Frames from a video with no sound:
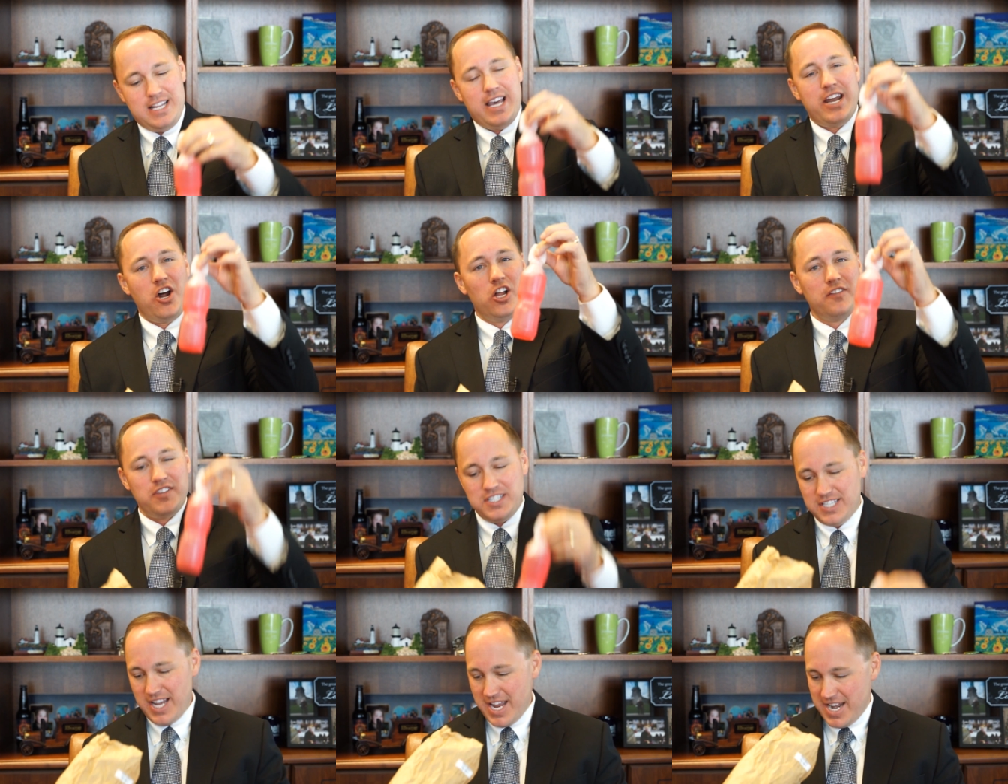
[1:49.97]
And all of a
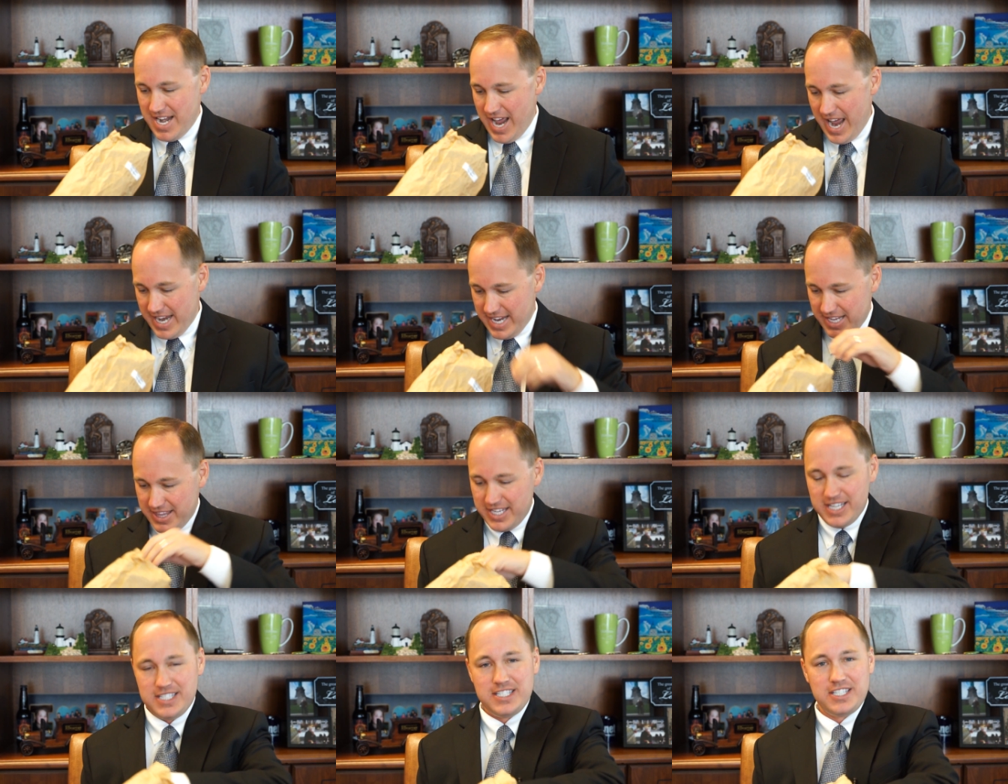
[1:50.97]
sudden I get
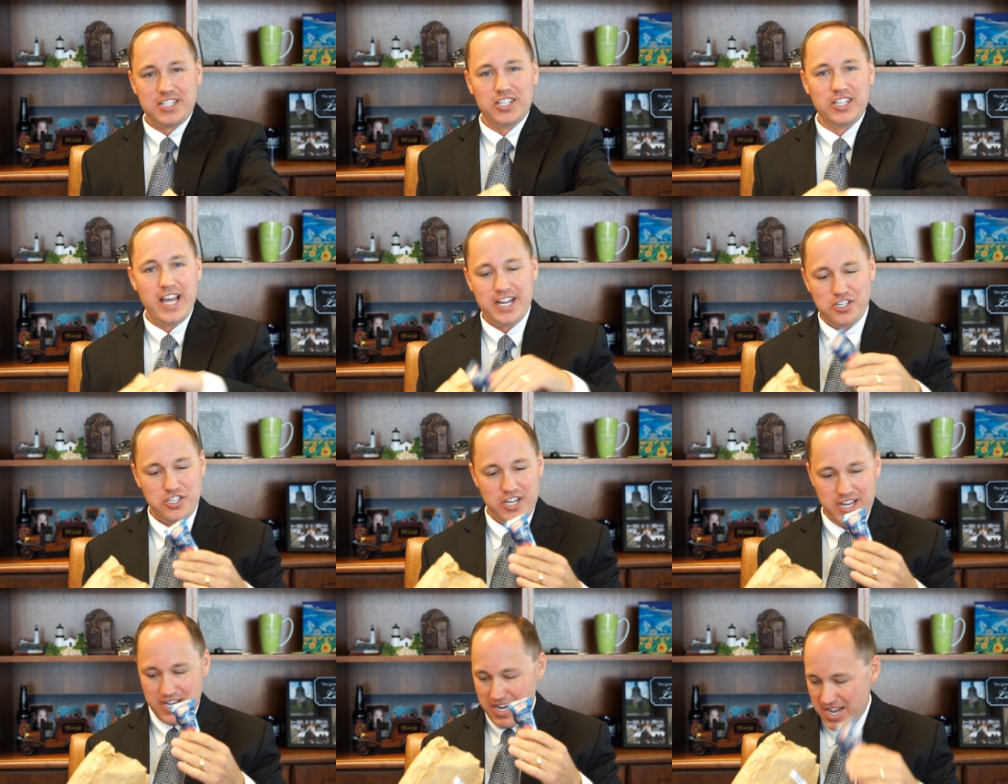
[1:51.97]
this
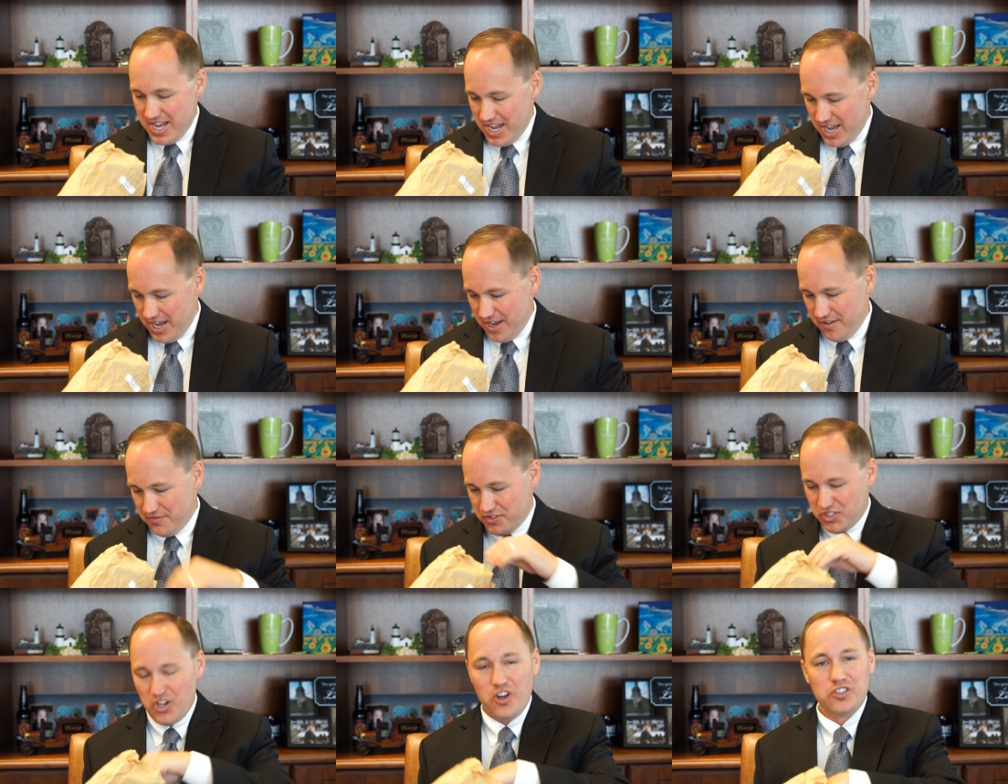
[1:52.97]
collection of
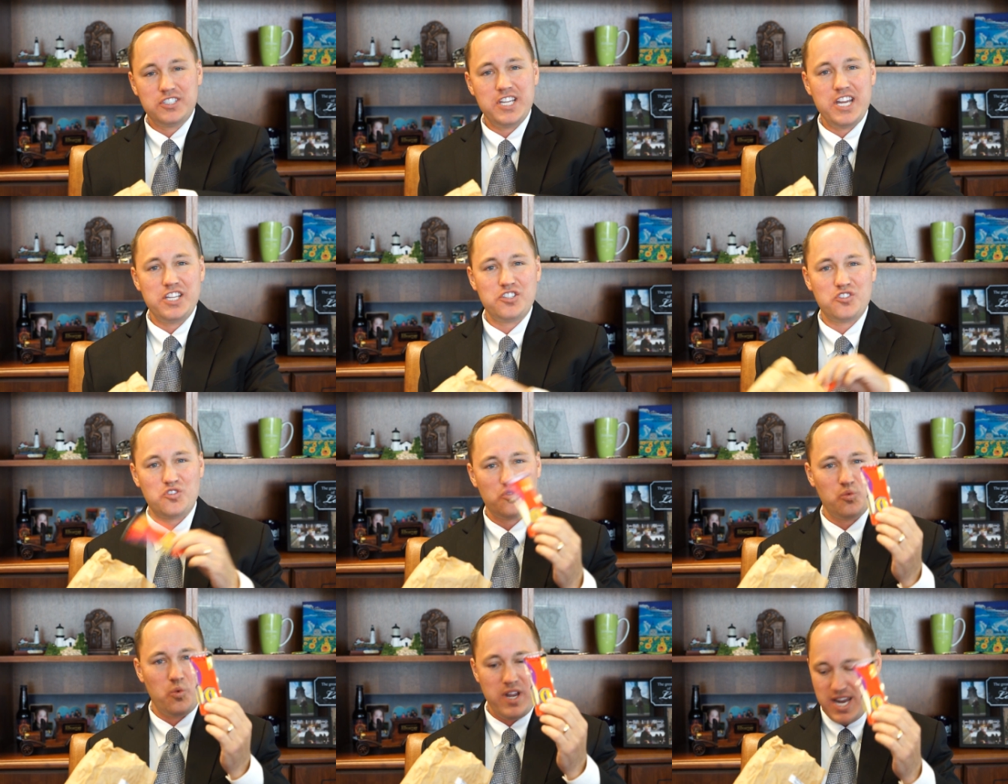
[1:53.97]
salty,
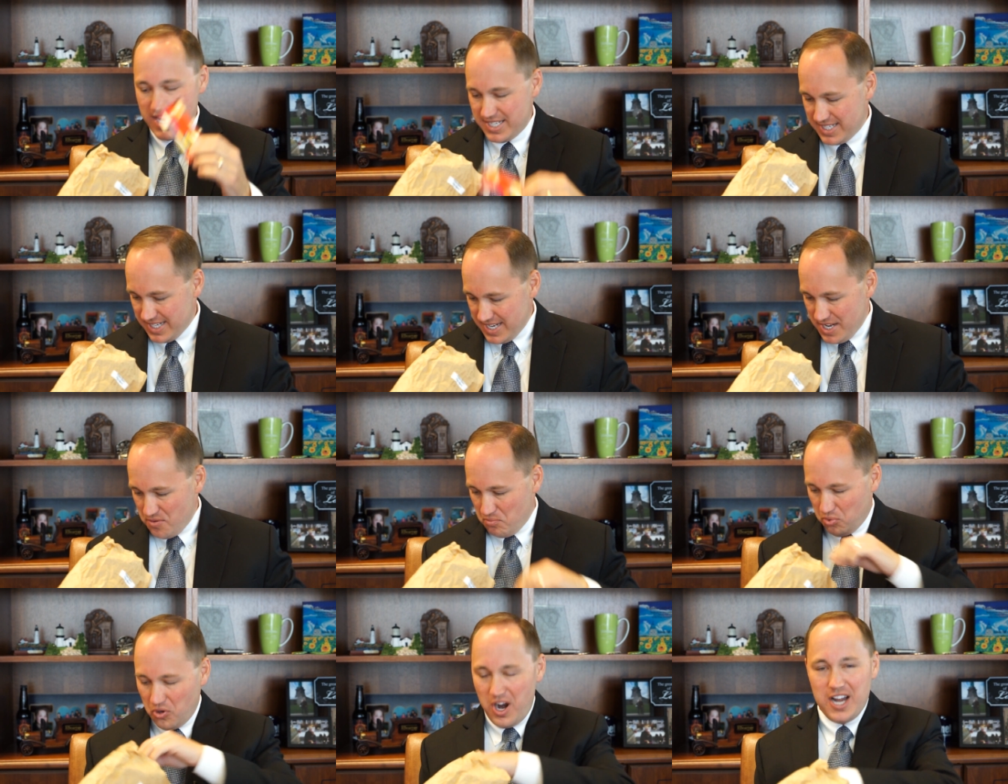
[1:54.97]
sweet,
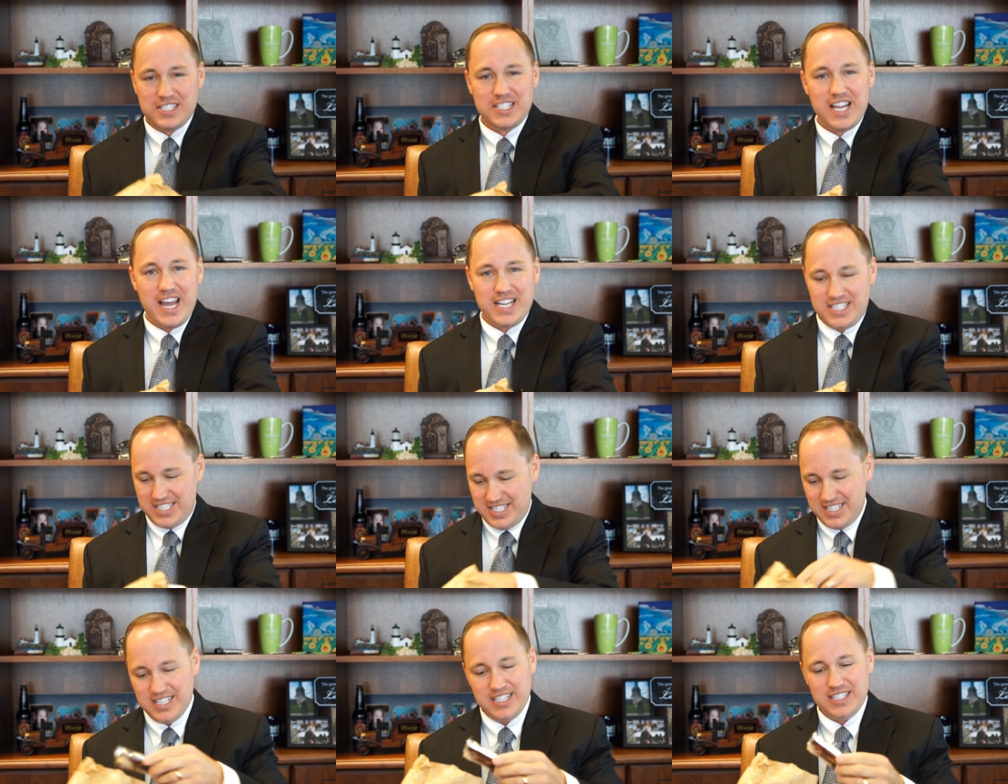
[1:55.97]

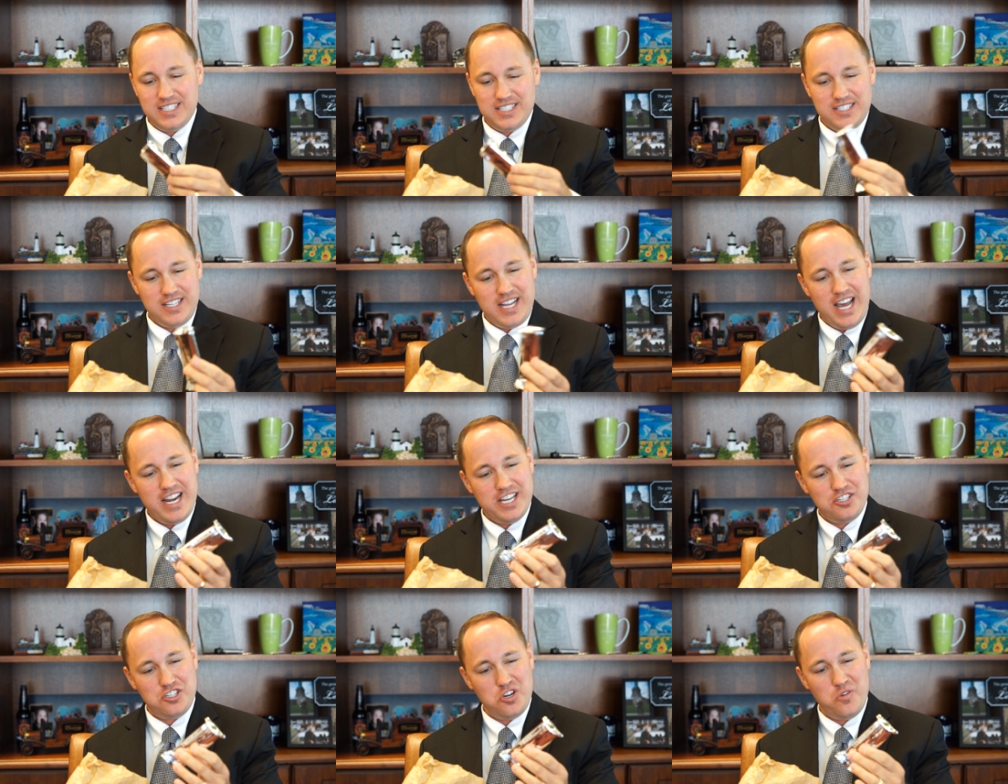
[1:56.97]
processed, kind
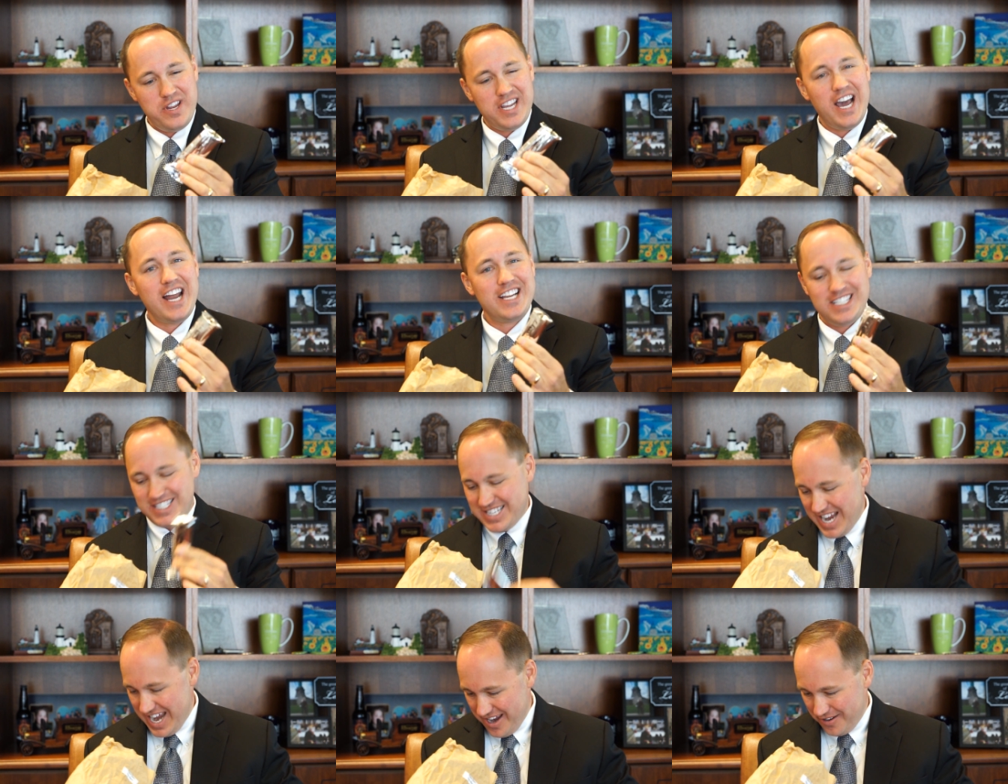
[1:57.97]
of chewy, kind of
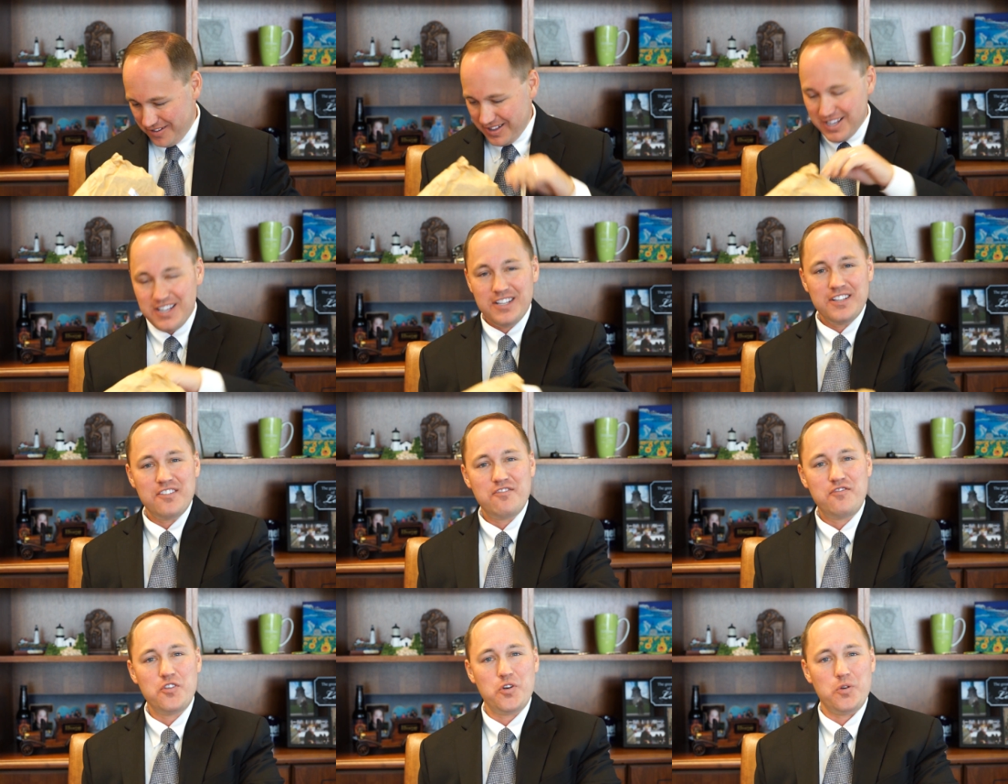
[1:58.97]
stale
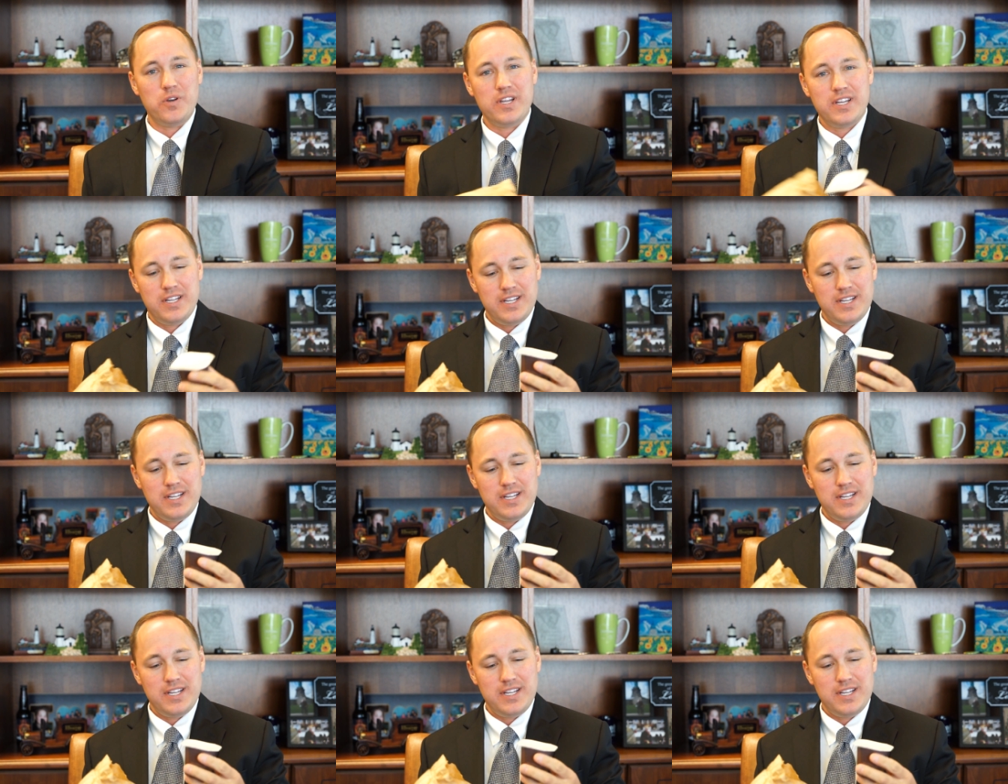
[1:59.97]
food.